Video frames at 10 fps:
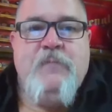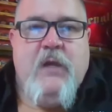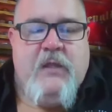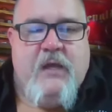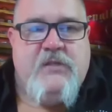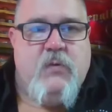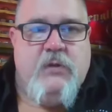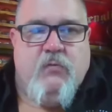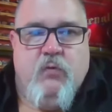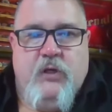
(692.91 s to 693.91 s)
and that's the one
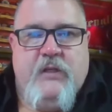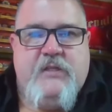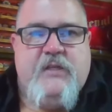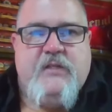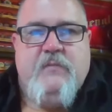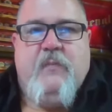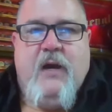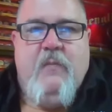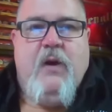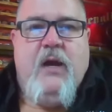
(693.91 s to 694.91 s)
that really sticks in
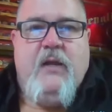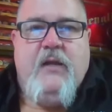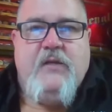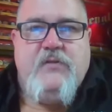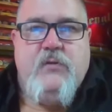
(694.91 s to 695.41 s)
my mind as